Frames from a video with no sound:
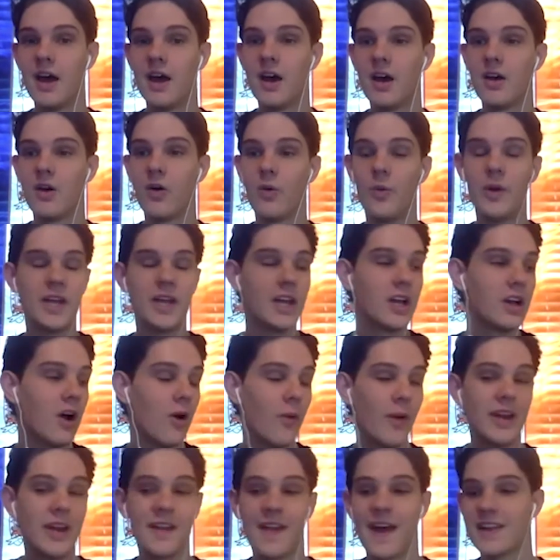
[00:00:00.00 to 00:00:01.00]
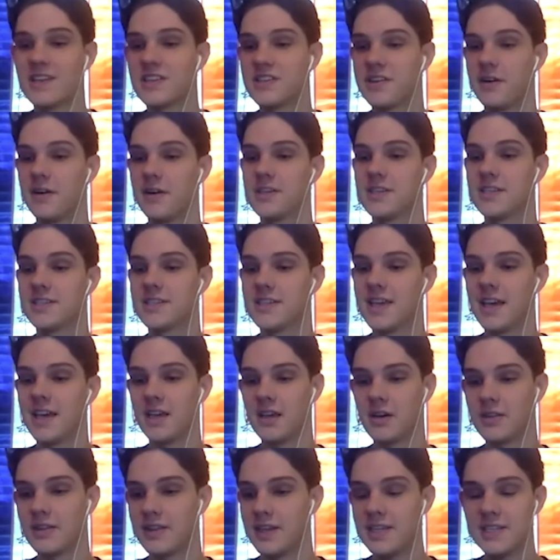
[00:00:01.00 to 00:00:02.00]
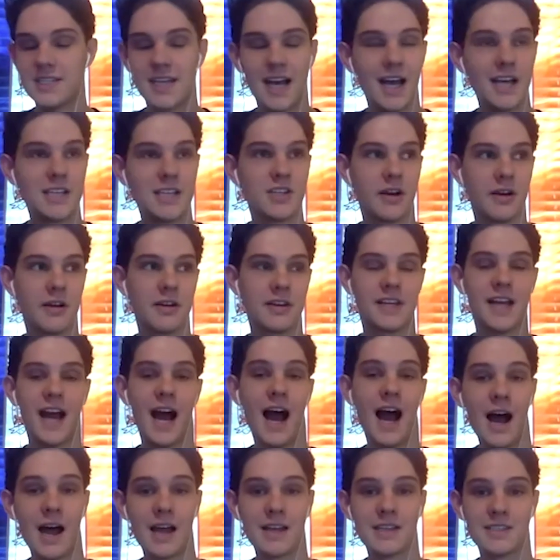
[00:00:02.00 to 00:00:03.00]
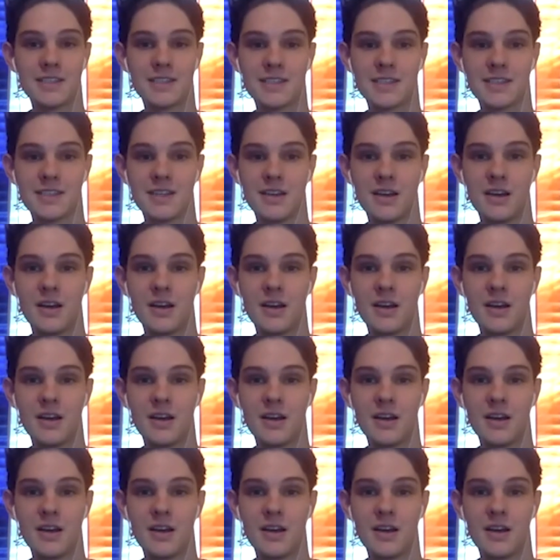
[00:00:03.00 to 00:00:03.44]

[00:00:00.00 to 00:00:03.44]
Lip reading: We can go into that series and say, these guys aren't gods.